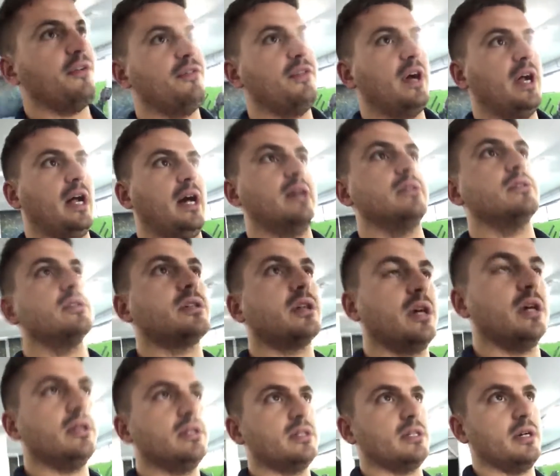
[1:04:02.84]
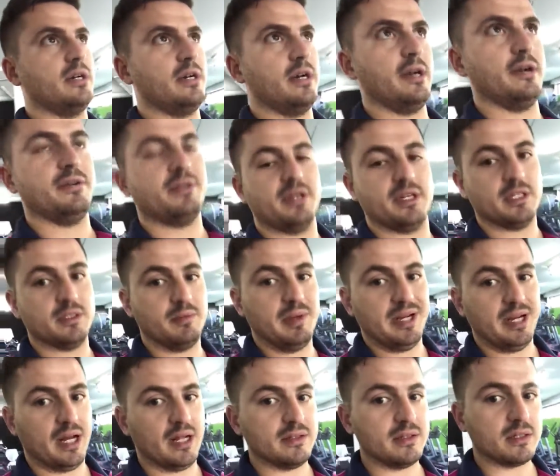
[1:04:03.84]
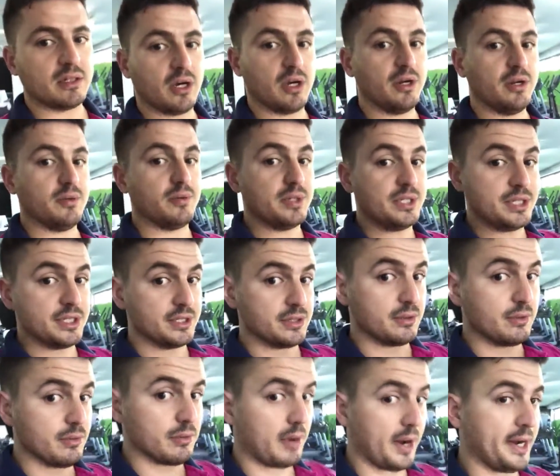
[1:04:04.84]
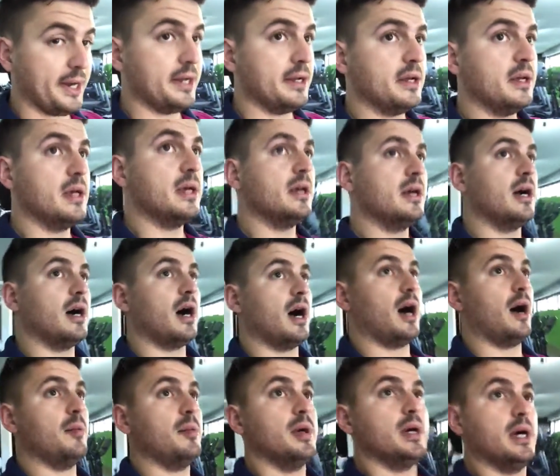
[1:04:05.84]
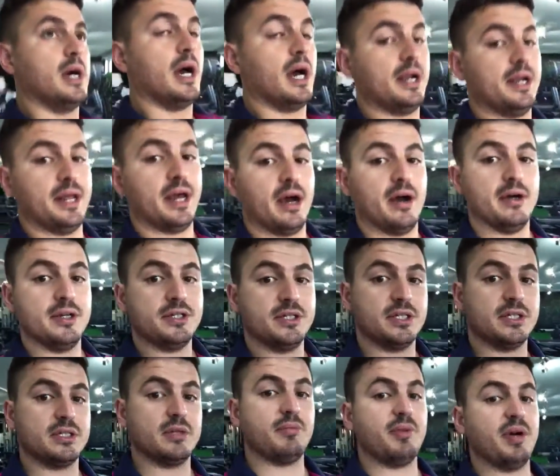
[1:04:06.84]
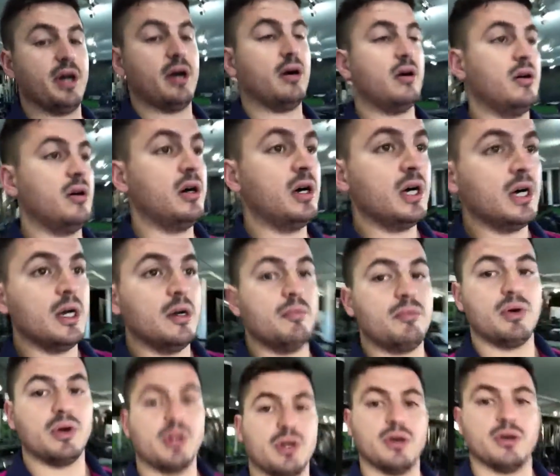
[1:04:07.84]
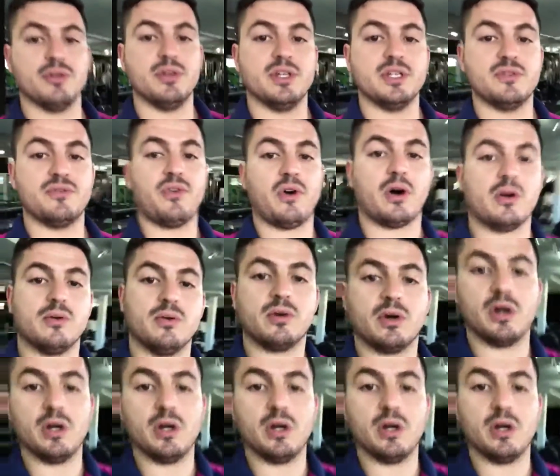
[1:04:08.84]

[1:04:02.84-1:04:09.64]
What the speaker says: off that undercoat. So everything has been undercoated, which is great. And now it's just about putting on these final